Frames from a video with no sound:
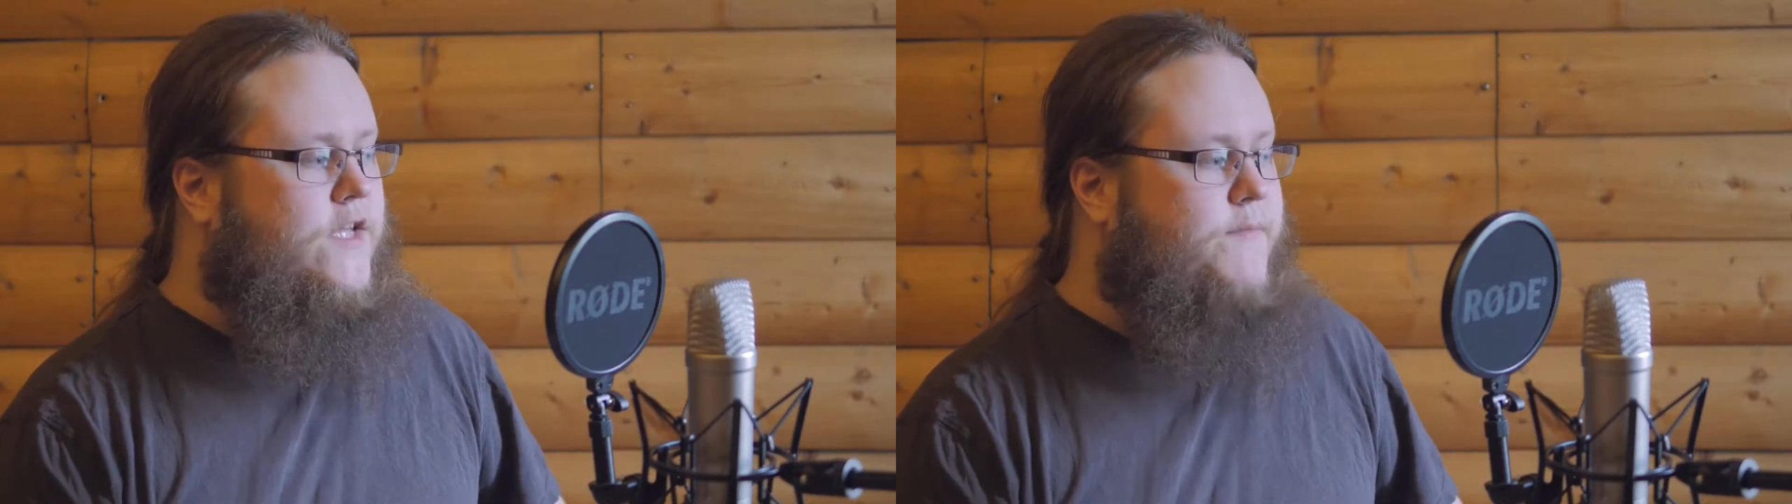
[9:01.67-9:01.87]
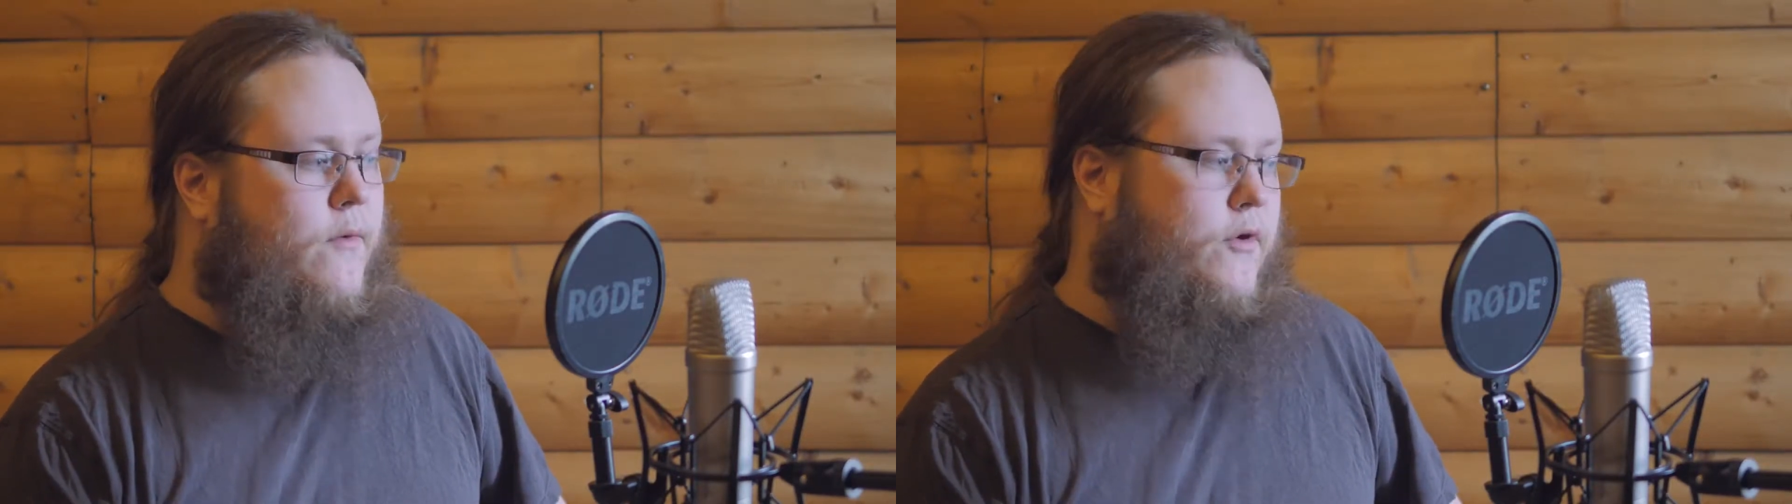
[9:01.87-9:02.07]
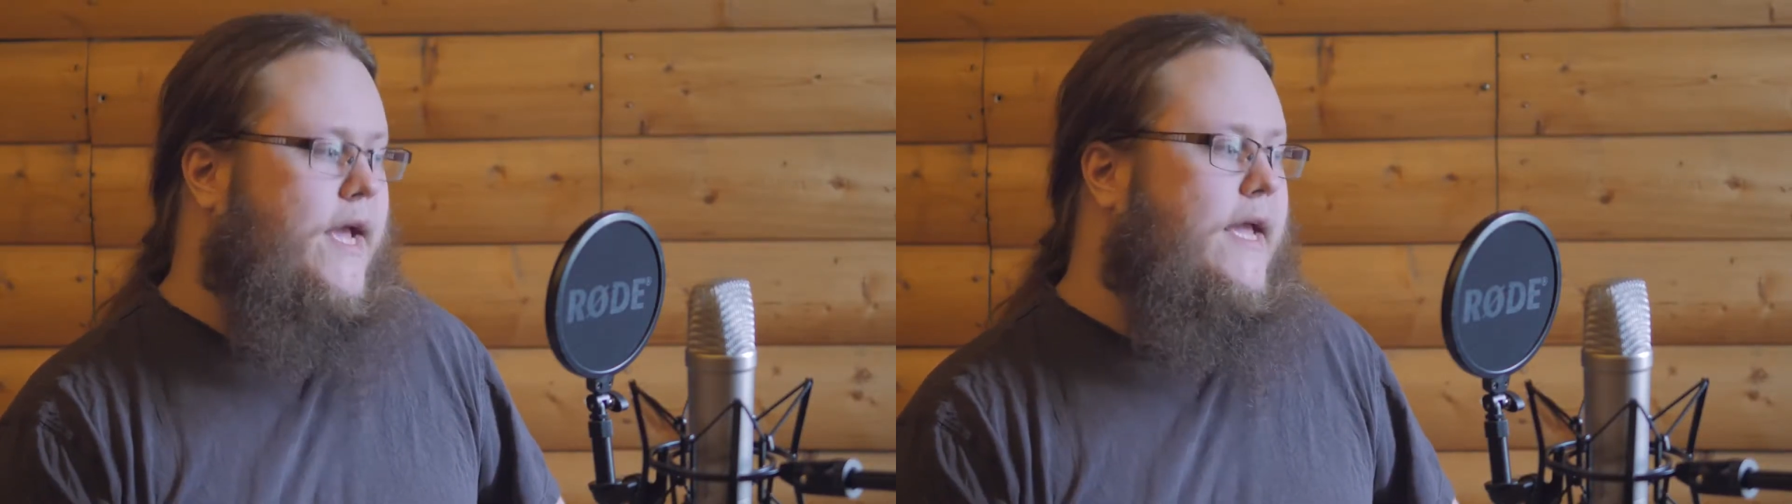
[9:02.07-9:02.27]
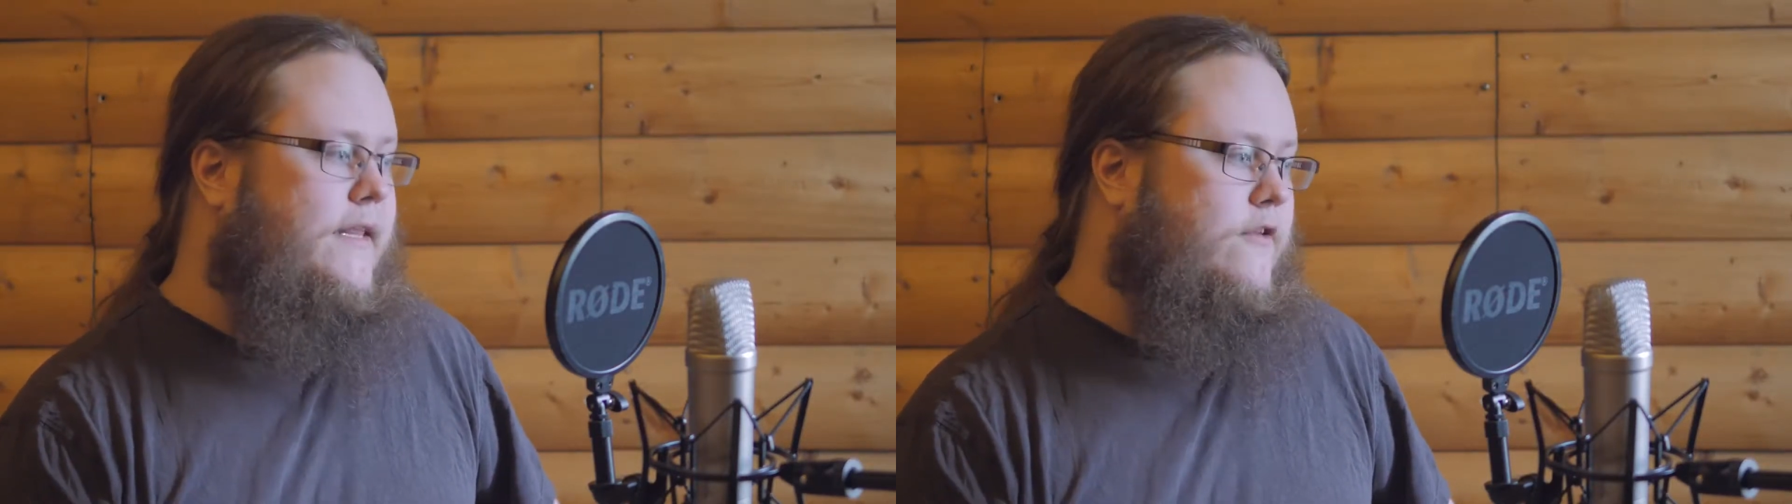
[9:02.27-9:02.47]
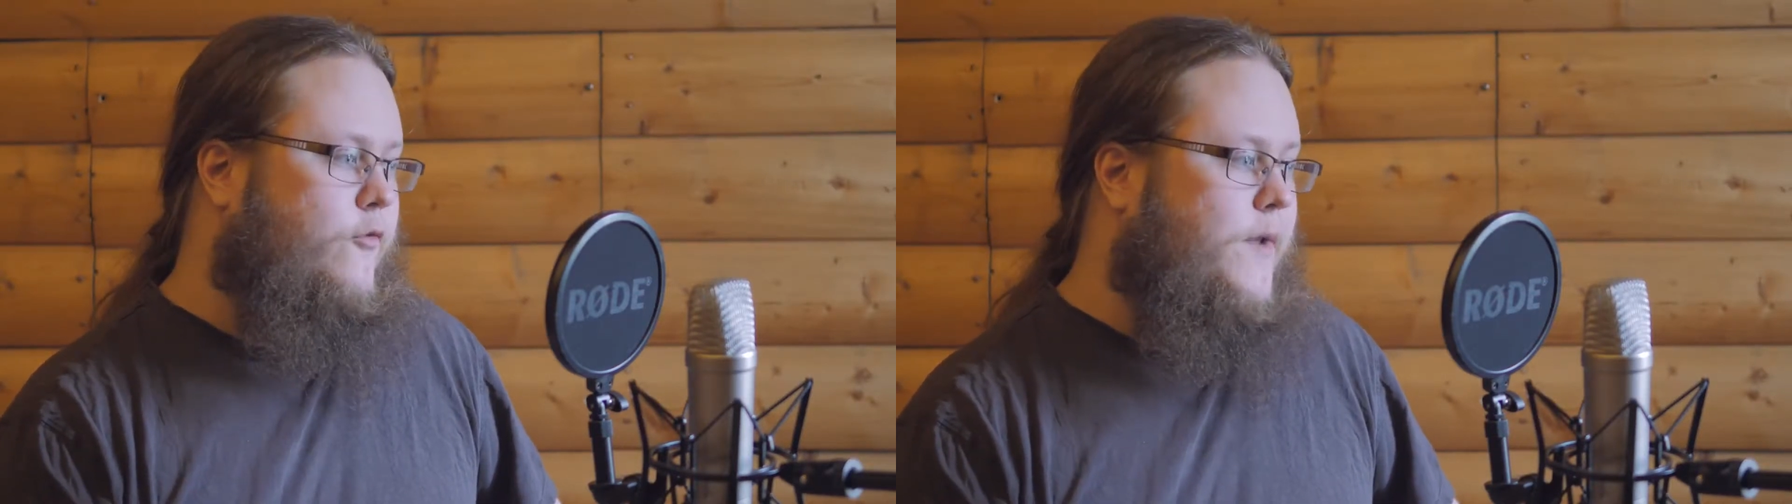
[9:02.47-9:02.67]
people would hate
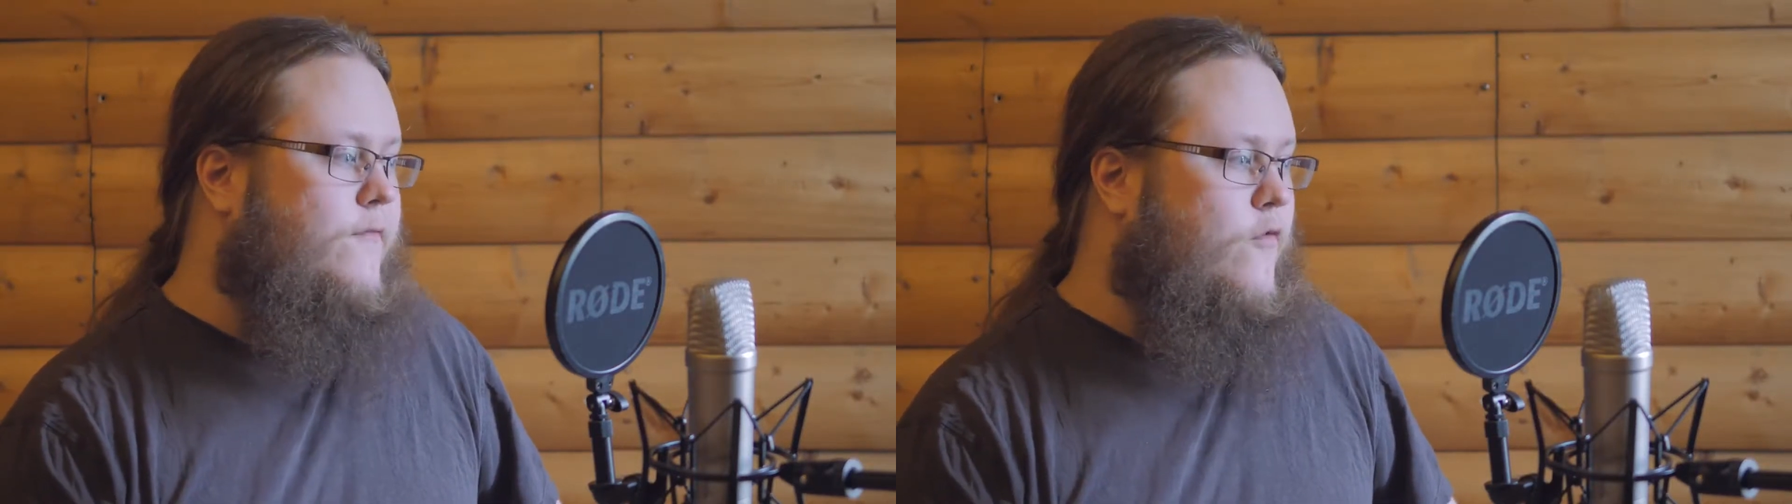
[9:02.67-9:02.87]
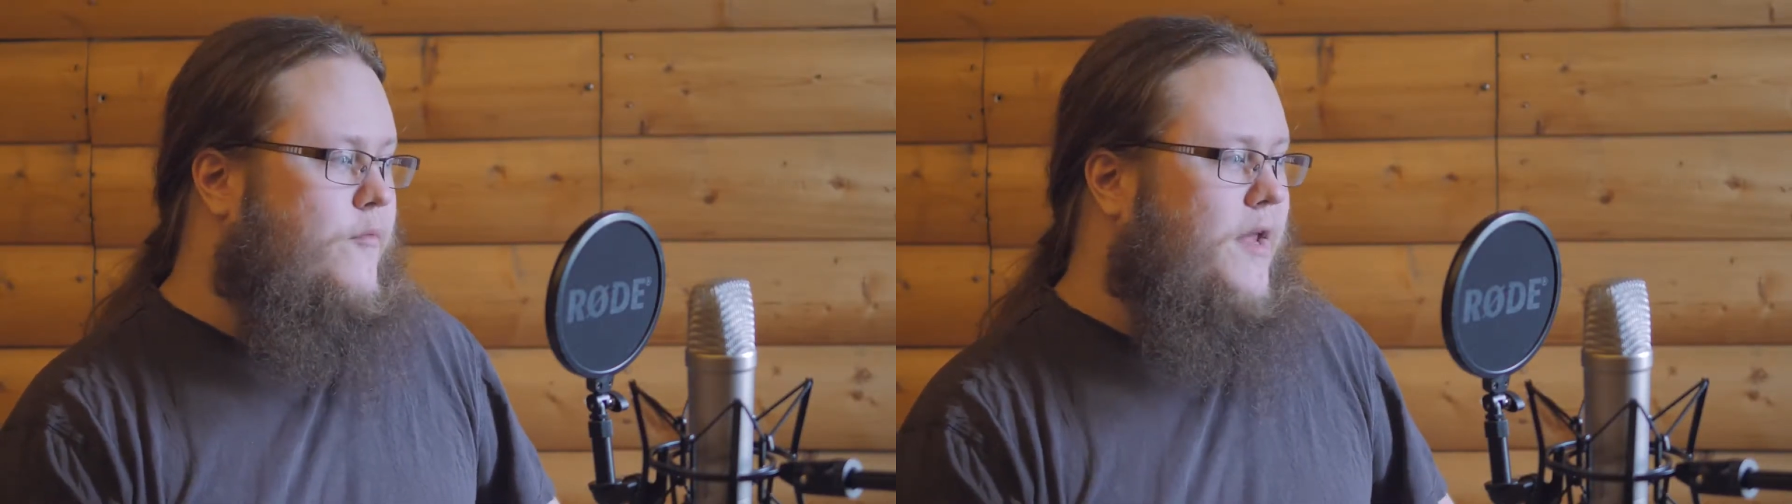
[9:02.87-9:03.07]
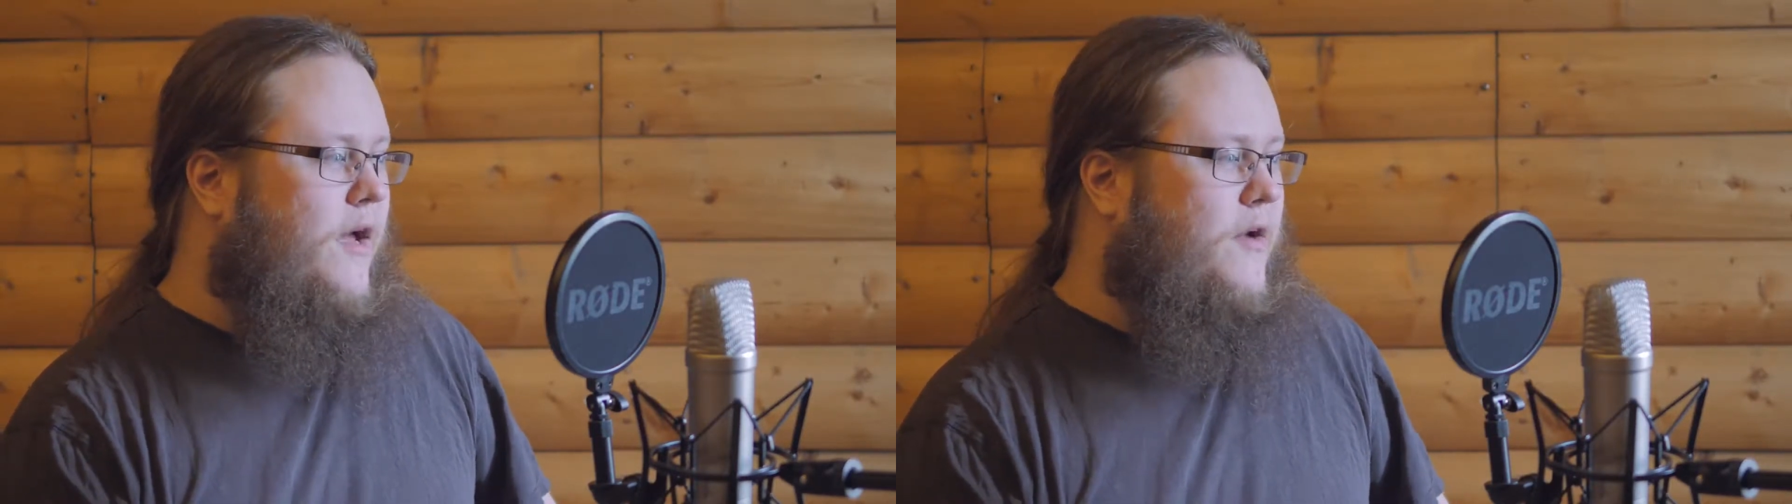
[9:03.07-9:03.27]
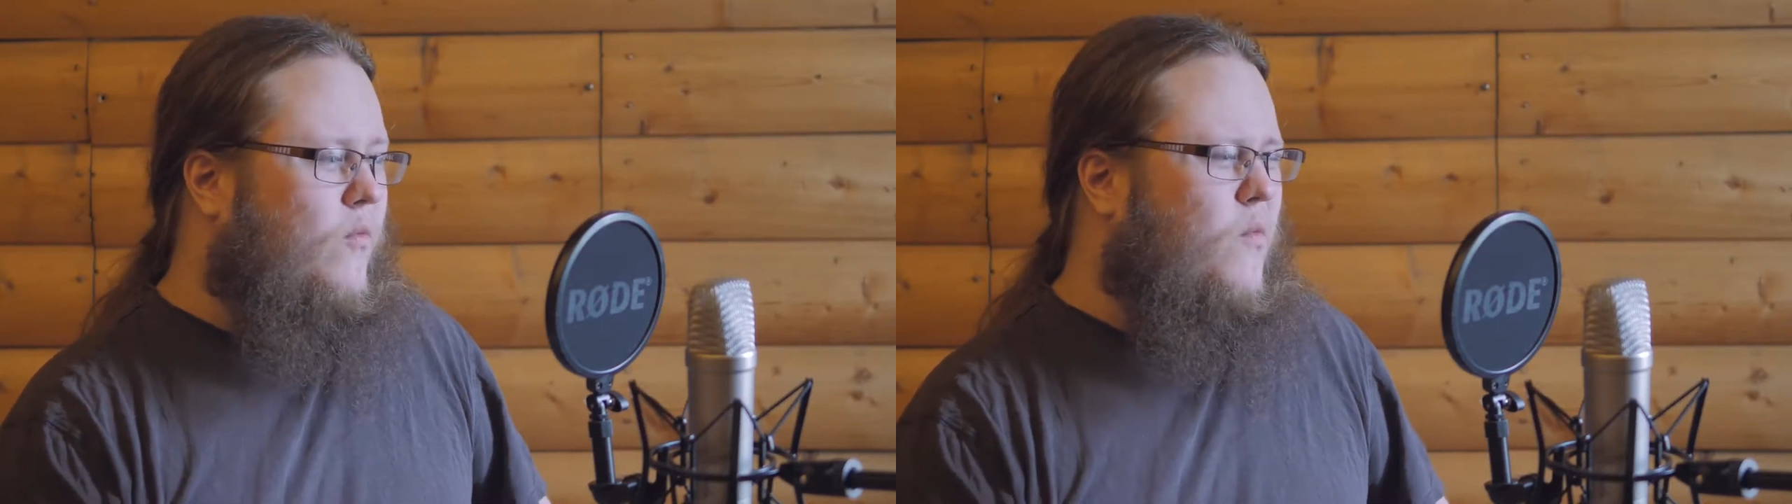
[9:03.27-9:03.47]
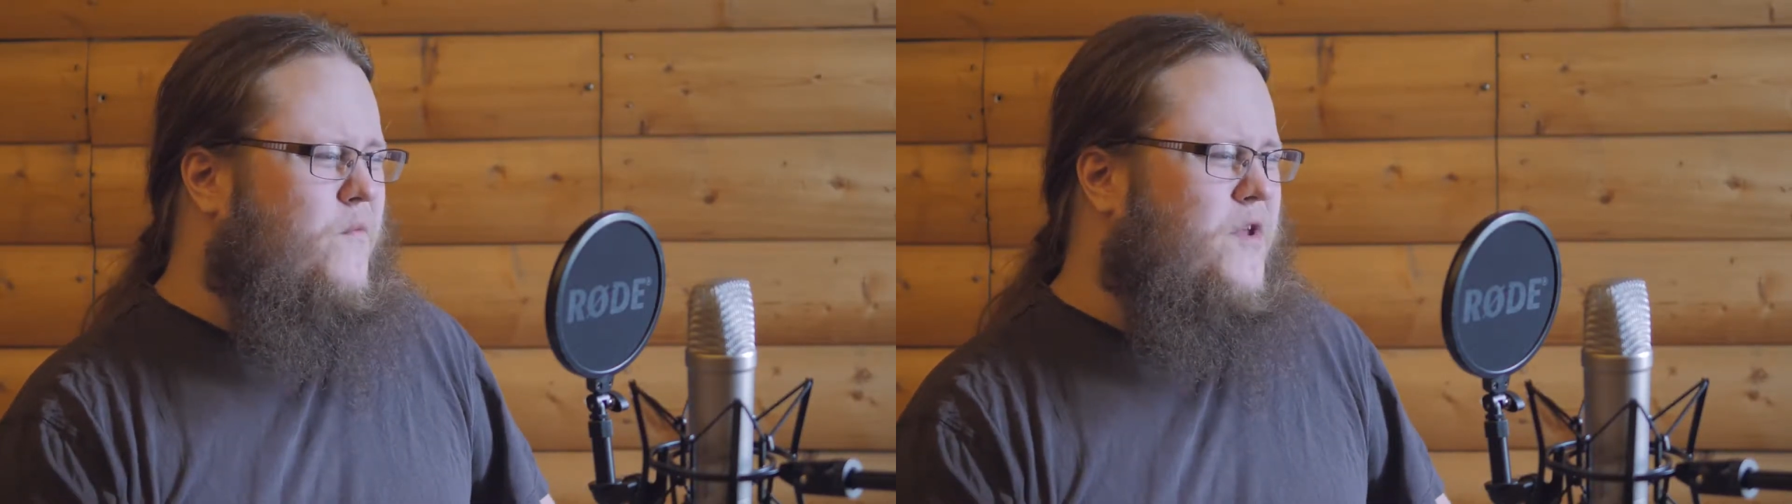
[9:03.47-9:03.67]
it, or people would be like,
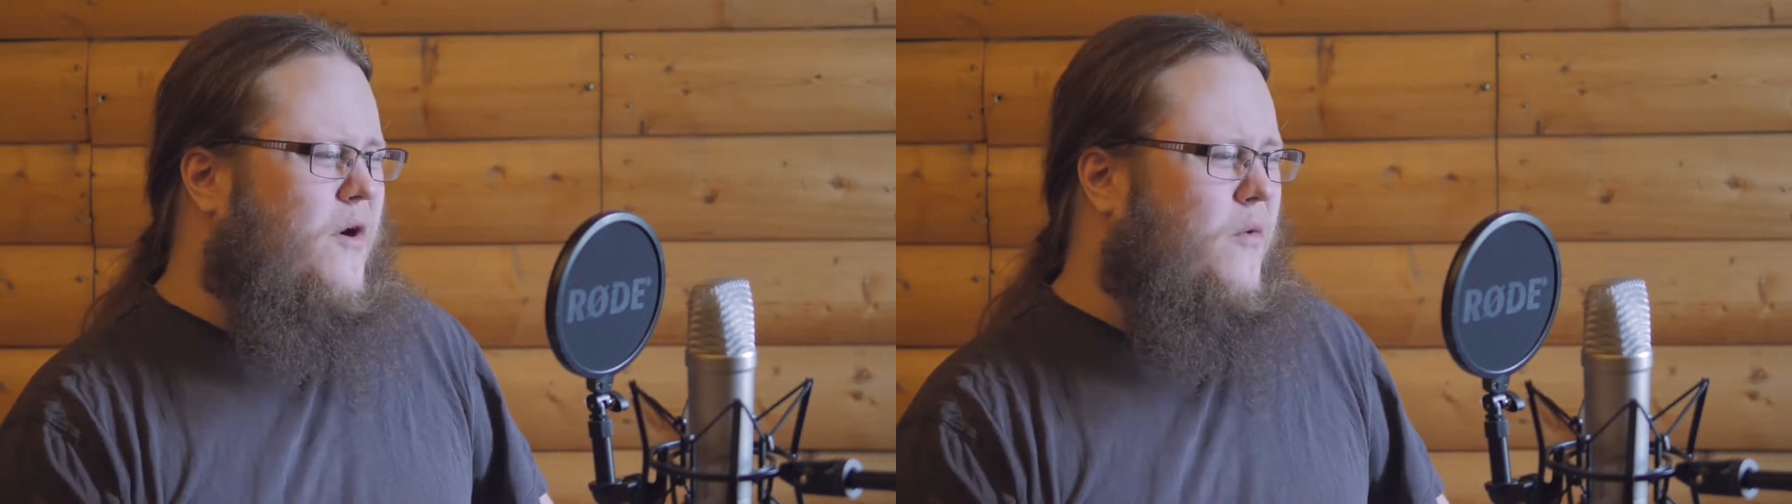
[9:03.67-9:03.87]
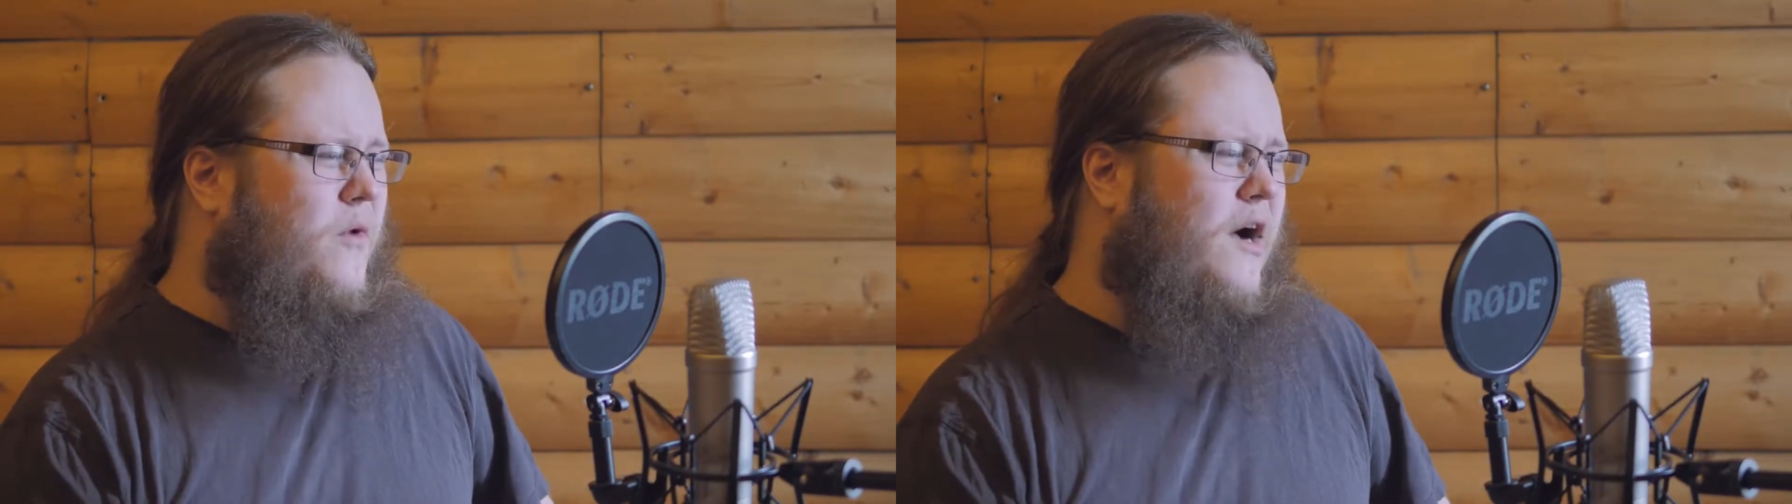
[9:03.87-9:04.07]
you know,